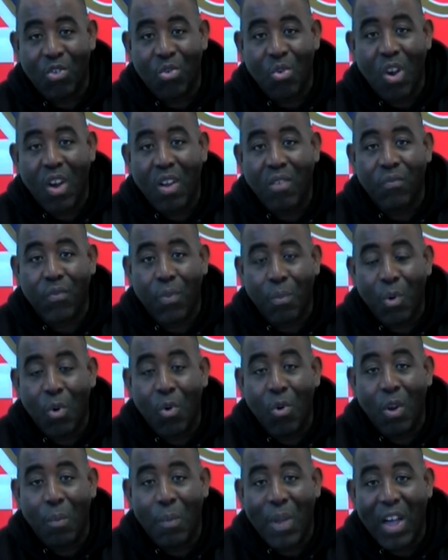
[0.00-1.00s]
Grant from
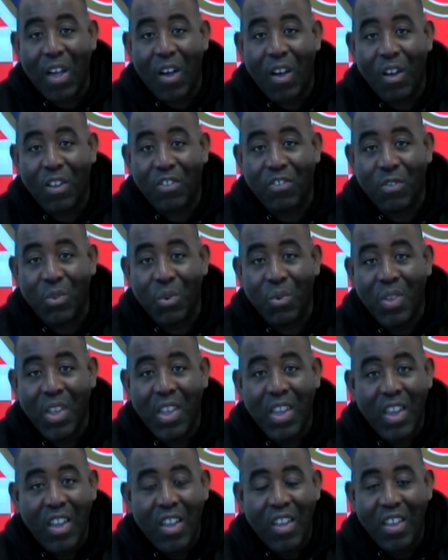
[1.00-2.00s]
All About Arsenal
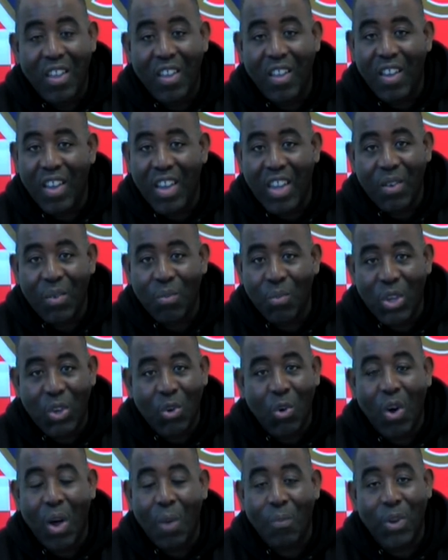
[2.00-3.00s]
uh, we
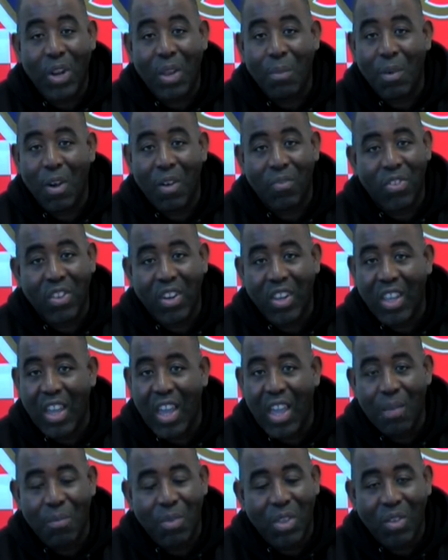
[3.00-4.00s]
caught up with him after the
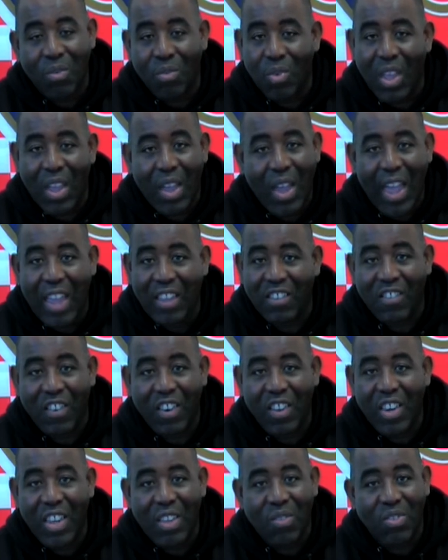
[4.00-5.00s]
game. He, uh,
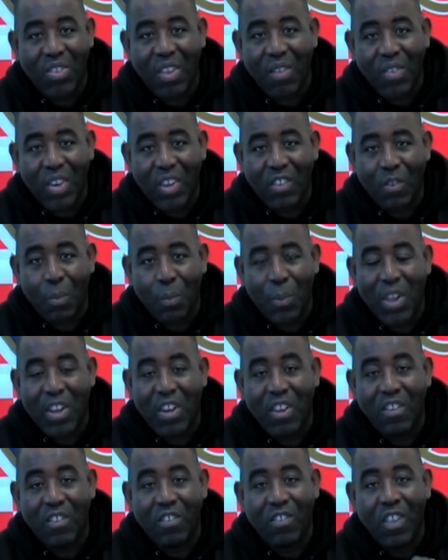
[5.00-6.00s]
excellent. He was giving his
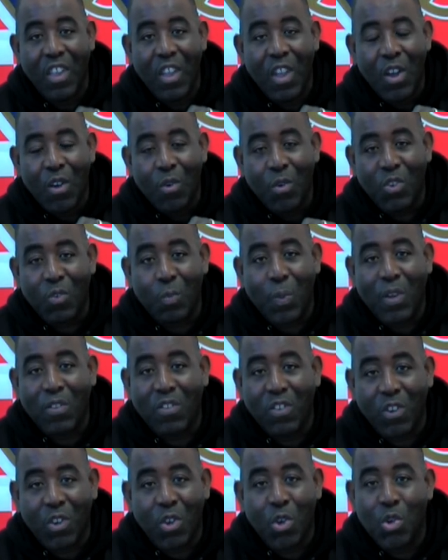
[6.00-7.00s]
opinions. We spoke
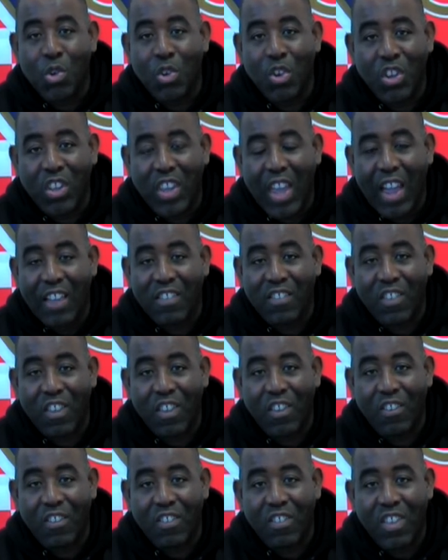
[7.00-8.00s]
to Kugan
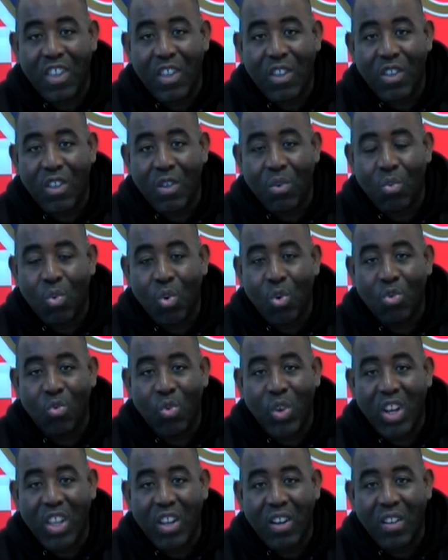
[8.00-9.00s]
Cassius, the
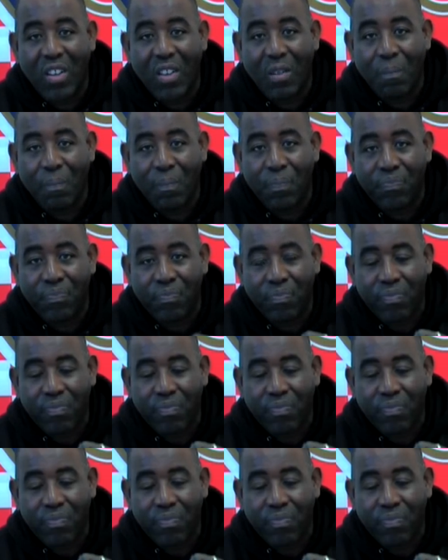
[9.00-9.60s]
award-winning um,